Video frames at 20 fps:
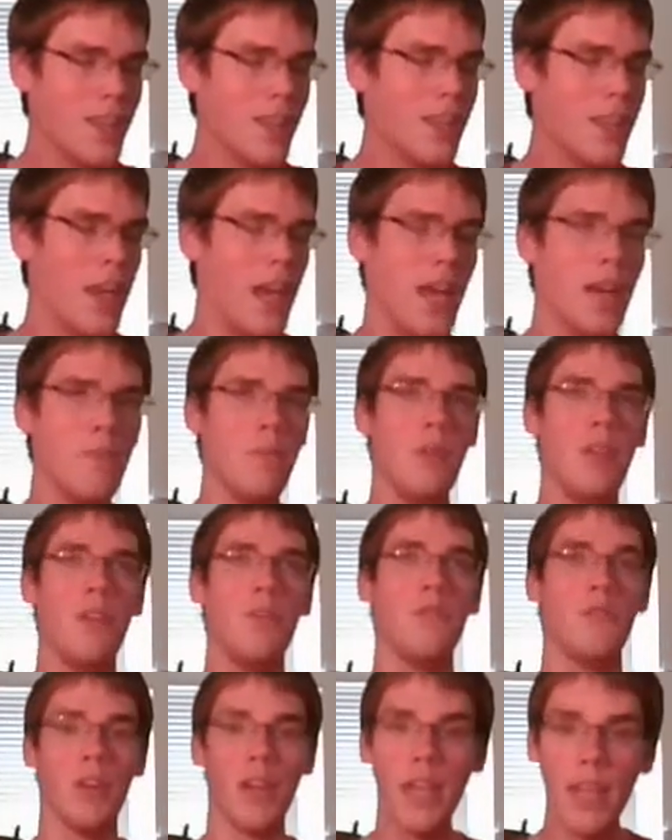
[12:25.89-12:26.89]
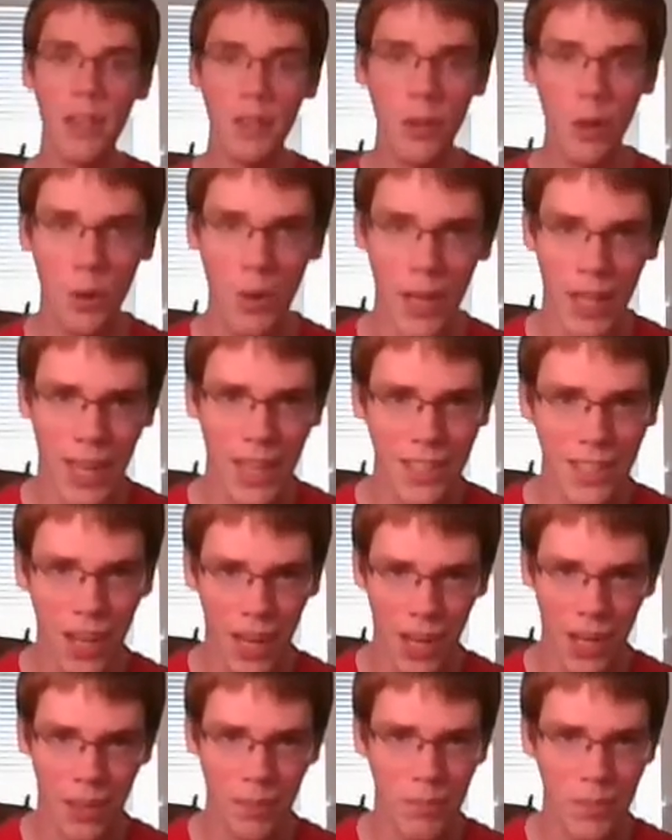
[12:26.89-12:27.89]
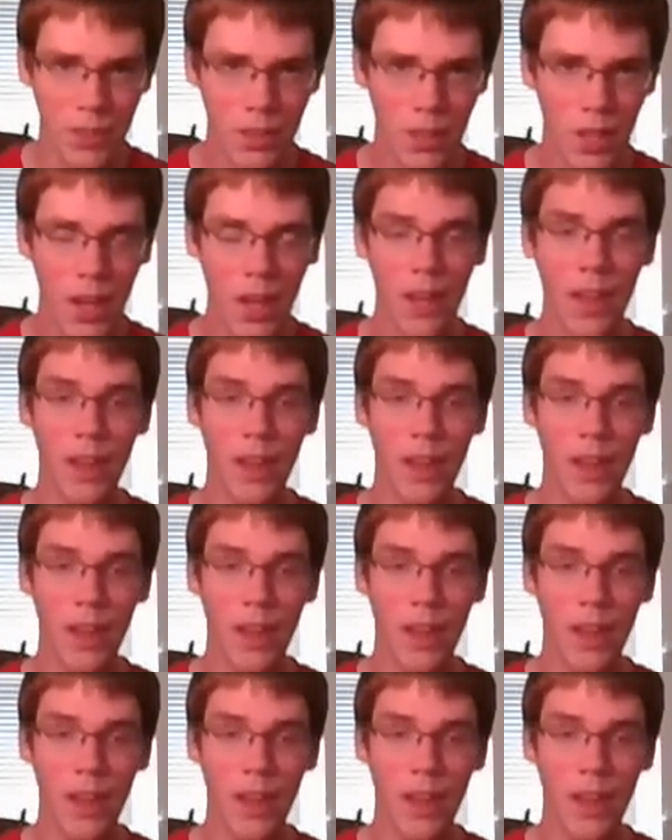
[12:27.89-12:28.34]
can be really annoying at times,